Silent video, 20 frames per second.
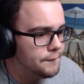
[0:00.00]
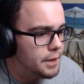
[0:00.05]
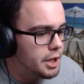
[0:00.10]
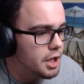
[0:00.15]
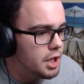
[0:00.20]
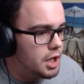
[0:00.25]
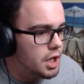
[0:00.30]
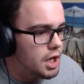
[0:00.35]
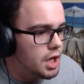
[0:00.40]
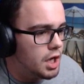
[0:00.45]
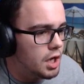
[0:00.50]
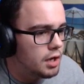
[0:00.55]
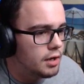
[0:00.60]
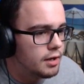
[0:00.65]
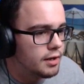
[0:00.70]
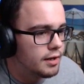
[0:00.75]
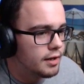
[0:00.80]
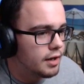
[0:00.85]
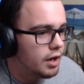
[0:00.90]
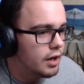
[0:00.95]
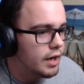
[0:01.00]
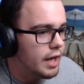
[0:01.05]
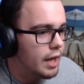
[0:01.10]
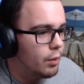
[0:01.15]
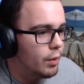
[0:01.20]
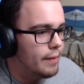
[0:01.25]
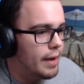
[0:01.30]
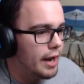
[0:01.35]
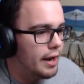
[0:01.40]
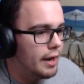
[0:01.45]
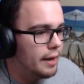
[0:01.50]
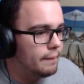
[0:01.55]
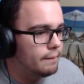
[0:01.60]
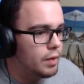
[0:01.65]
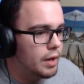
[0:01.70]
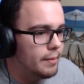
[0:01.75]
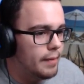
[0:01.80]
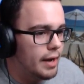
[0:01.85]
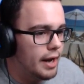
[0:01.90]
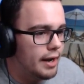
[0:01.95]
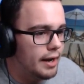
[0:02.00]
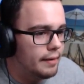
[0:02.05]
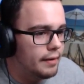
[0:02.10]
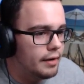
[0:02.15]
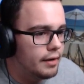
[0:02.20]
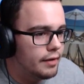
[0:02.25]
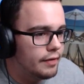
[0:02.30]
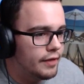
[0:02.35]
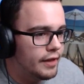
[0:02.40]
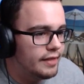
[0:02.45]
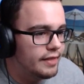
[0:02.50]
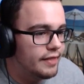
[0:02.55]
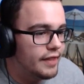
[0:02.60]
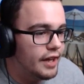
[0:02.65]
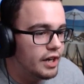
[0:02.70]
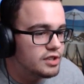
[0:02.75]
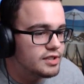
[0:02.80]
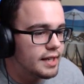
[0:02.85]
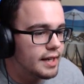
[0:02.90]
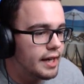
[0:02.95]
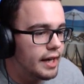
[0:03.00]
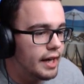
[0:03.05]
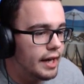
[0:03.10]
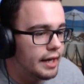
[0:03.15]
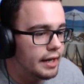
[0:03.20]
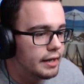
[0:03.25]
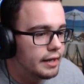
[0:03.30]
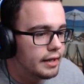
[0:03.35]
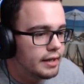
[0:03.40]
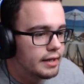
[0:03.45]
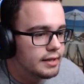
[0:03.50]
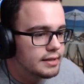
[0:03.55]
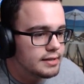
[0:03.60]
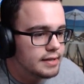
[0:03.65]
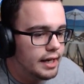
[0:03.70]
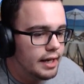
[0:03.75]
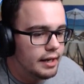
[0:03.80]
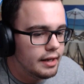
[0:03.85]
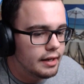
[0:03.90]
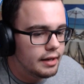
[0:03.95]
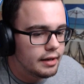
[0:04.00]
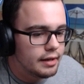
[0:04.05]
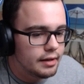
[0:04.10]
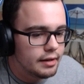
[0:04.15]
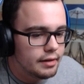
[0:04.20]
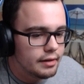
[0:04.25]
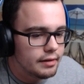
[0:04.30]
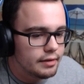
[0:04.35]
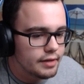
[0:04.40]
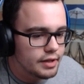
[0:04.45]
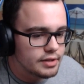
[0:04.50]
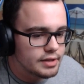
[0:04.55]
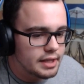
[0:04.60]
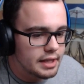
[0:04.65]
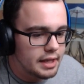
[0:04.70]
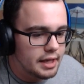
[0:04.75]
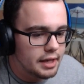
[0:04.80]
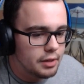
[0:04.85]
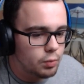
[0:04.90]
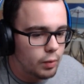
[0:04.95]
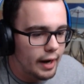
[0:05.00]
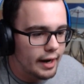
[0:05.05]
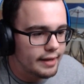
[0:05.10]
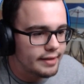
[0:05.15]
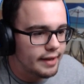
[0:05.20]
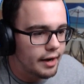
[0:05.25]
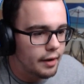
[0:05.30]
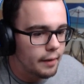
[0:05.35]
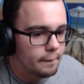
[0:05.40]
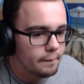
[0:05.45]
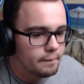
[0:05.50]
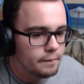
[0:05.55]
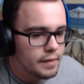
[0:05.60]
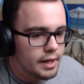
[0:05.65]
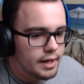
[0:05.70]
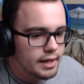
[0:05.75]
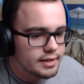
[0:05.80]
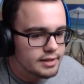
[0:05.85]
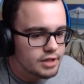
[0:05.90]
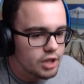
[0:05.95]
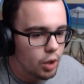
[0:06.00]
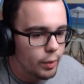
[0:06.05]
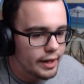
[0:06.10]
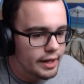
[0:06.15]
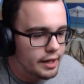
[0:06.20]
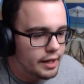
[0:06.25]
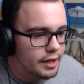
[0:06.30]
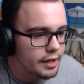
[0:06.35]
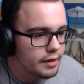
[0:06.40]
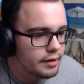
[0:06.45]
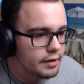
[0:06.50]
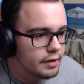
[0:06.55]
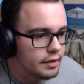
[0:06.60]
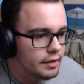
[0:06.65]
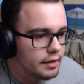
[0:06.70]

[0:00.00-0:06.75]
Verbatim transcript: Ah! Okay, we made it. We made it. Then there's the key. See? There's the key right there. That's all we need.